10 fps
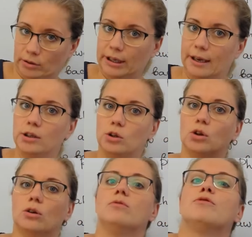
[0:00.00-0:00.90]
Okay,
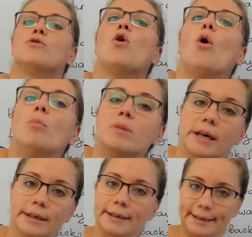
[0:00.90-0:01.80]
from
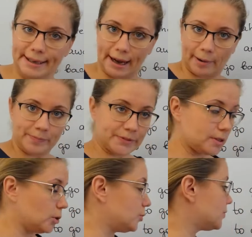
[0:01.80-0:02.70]
here,
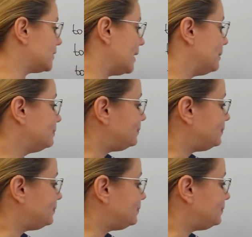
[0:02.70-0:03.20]
so to say.